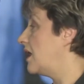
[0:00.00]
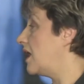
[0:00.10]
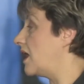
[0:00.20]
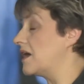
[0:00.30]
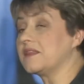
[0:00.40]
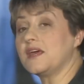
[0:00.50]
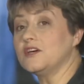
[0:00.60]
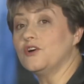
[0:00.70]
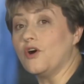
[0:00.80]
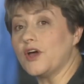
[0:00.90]
Are they
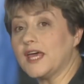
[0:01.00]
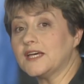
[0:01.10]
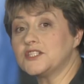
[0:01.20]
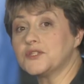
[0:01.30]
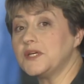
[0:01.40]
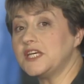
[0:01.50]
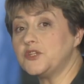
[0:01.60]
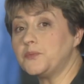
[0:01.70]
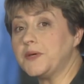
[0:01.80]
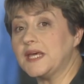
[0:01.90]
going to
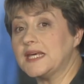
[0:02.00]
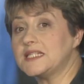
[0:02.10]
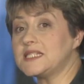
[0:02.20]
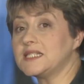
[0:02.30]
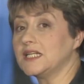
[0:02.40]
eat peas?